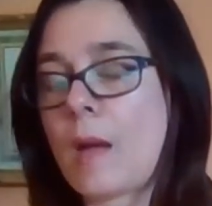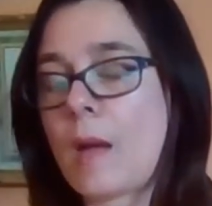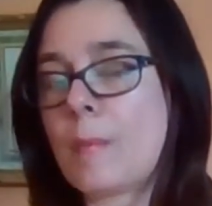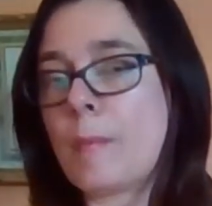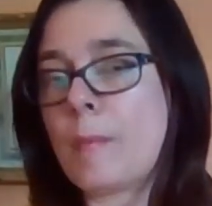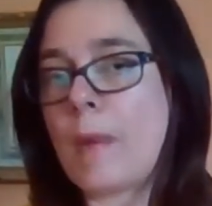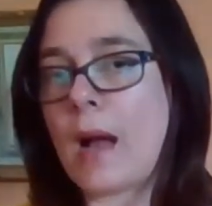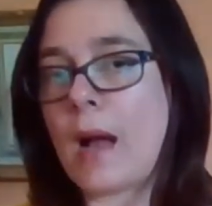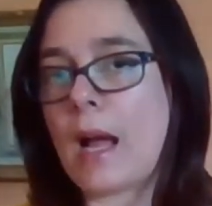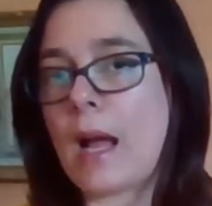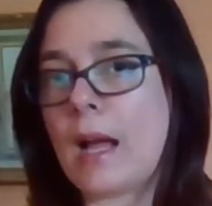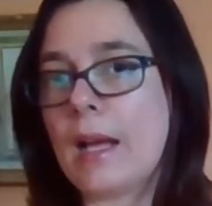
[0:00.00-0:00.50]

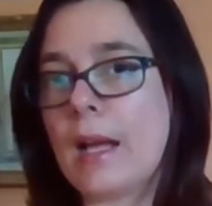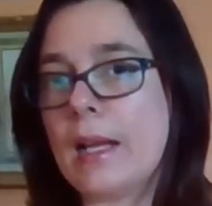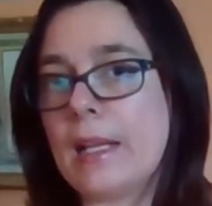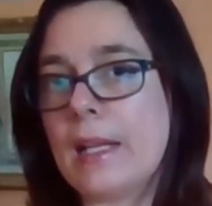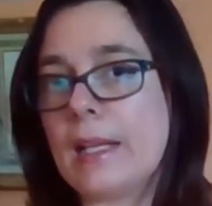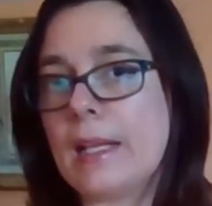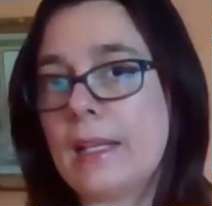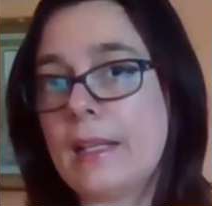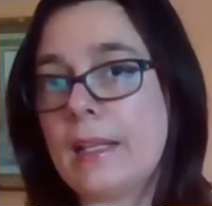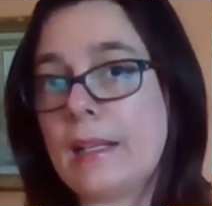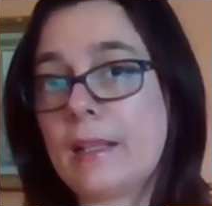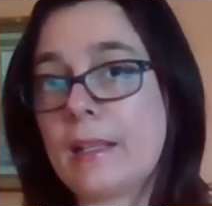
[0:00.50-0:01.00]

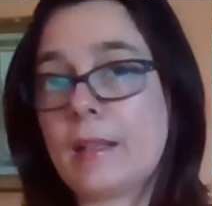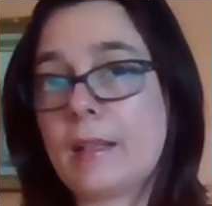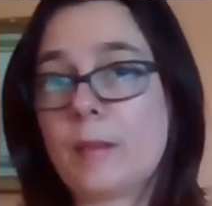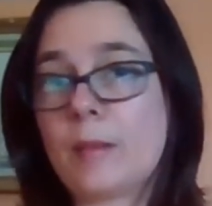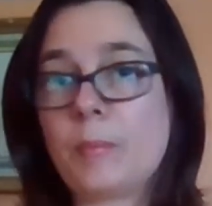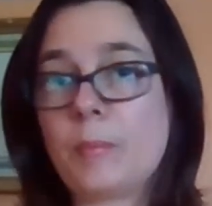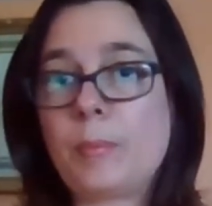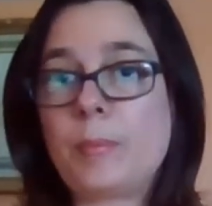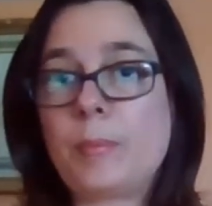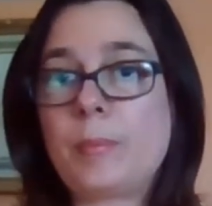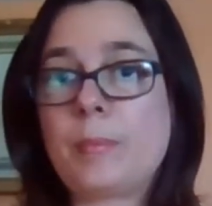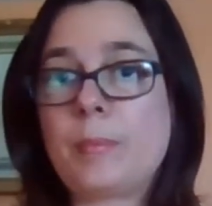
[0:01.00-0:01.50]
My
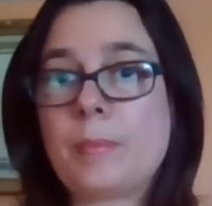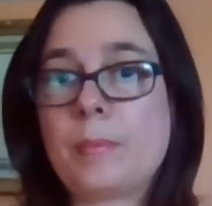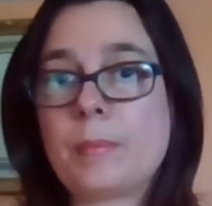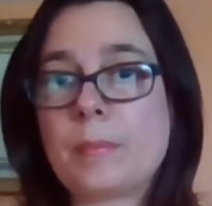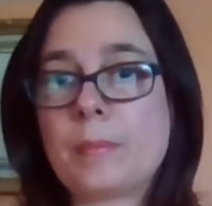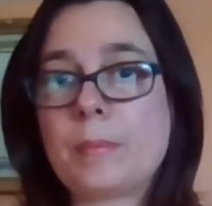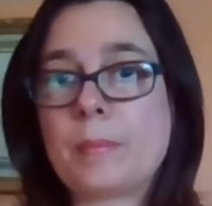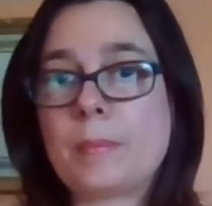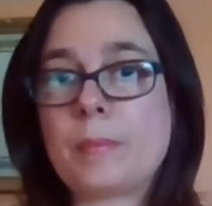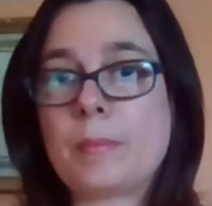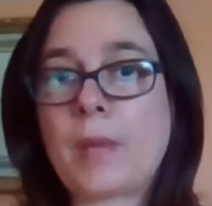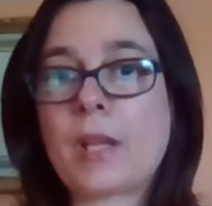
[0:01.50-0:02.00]

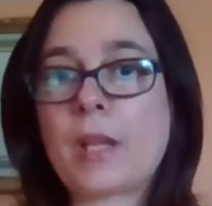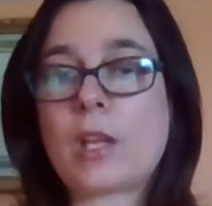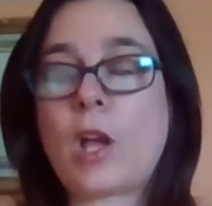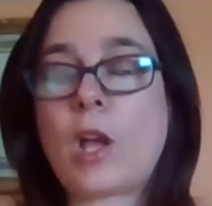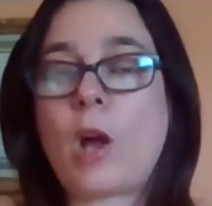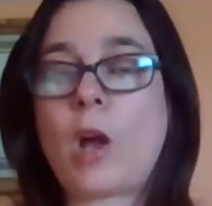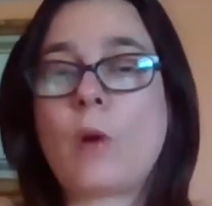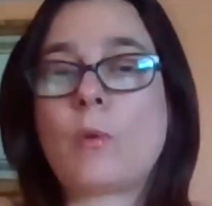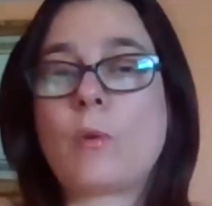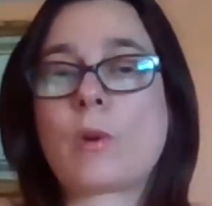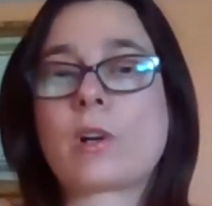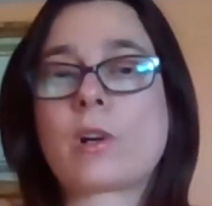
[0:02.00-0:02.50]

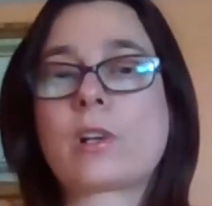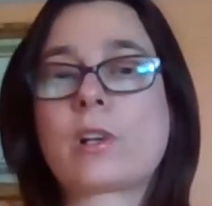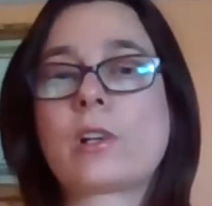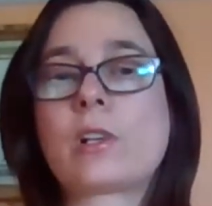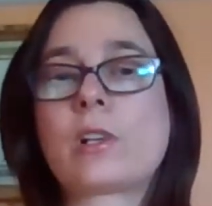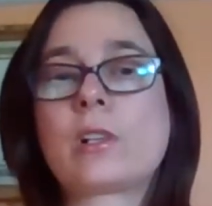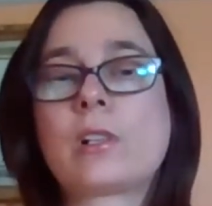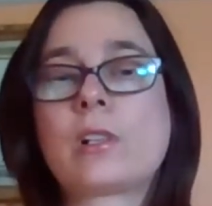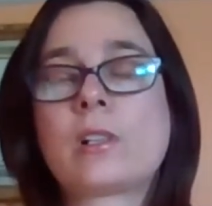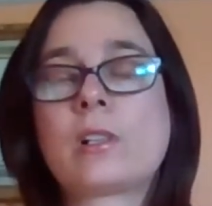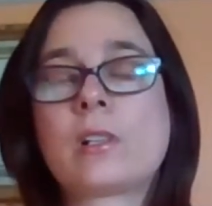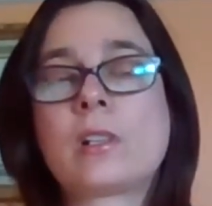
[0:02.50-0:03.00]

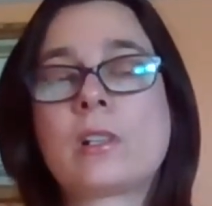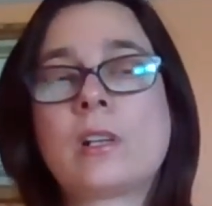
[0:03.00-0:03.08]
coworker